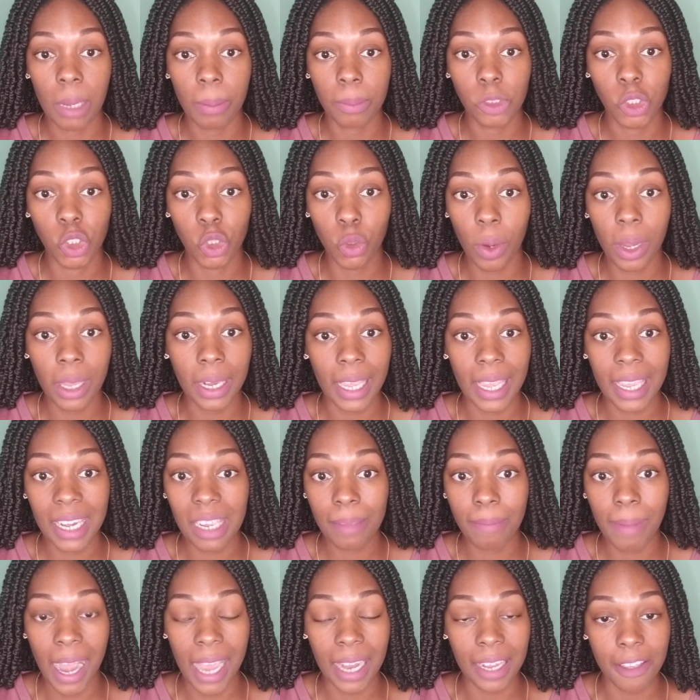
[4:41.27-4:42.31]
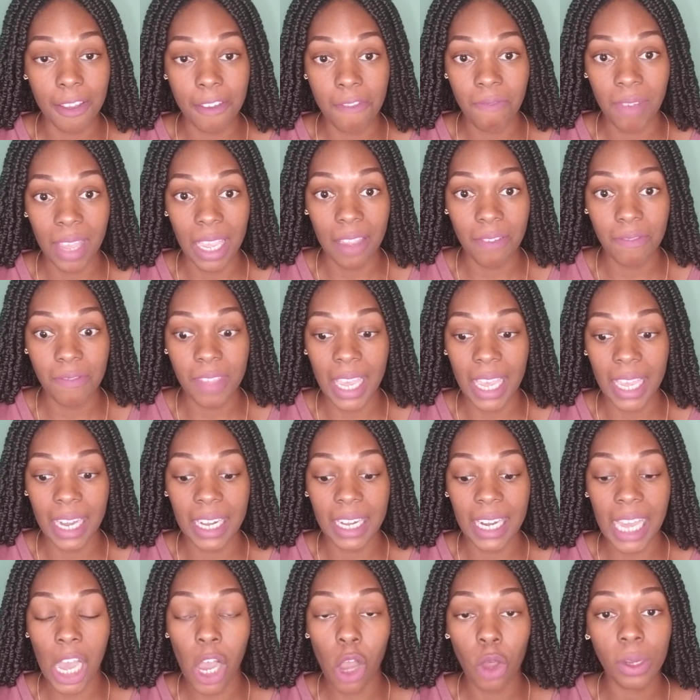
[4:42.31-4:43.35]
join any body of faith, that it
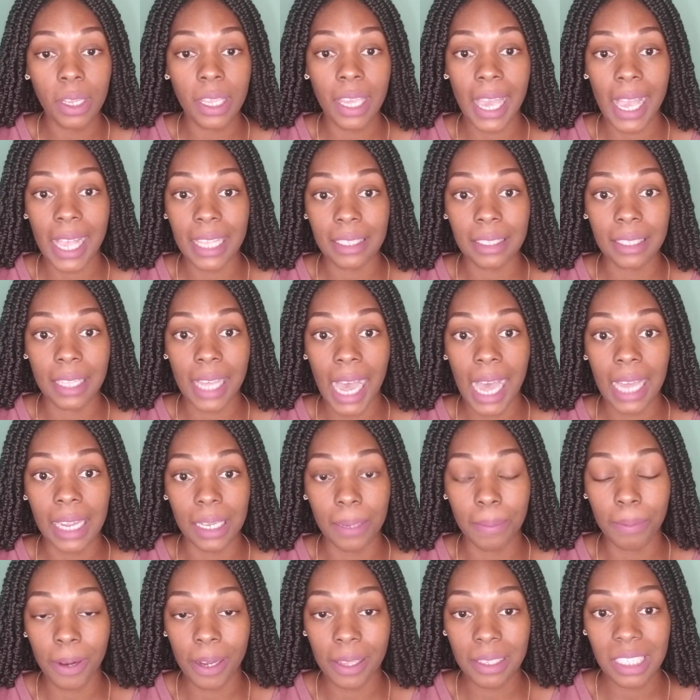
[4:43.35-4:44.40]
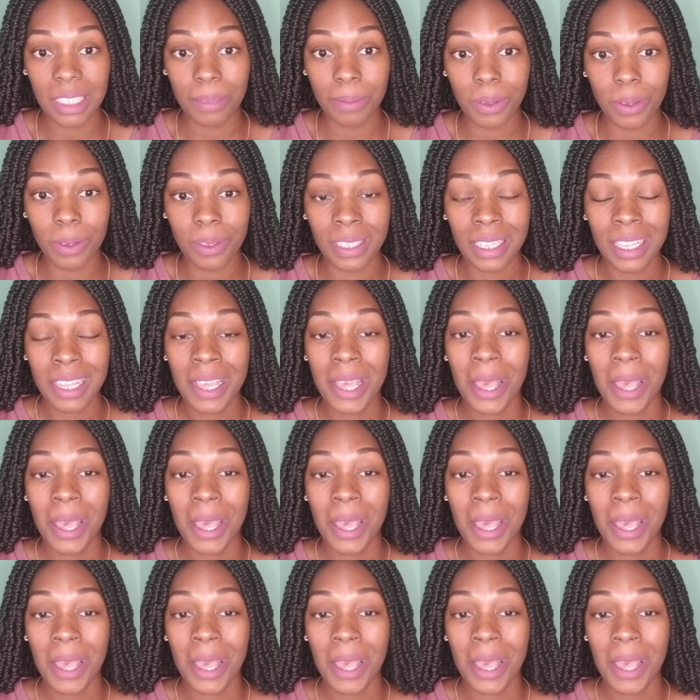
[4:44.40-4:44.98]
not only has godly principles,